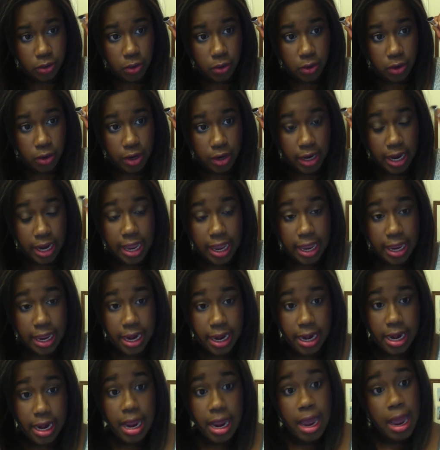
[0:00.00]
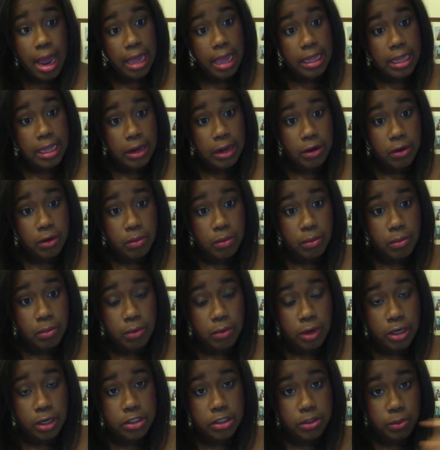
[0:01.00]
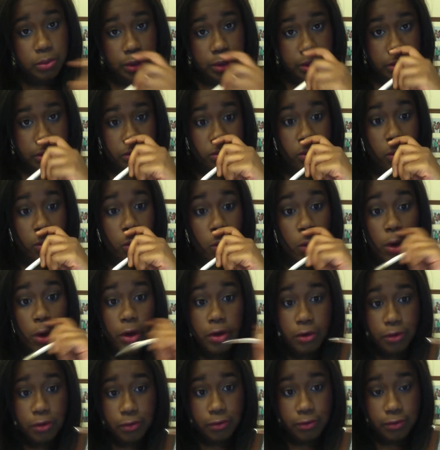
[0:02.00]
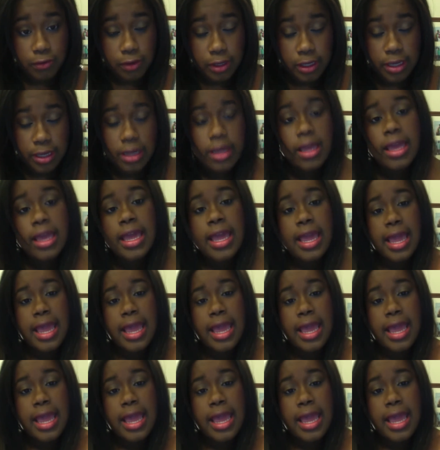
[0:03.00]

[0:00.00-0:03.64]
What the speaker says: or an eyeliner brush, works wonderfully,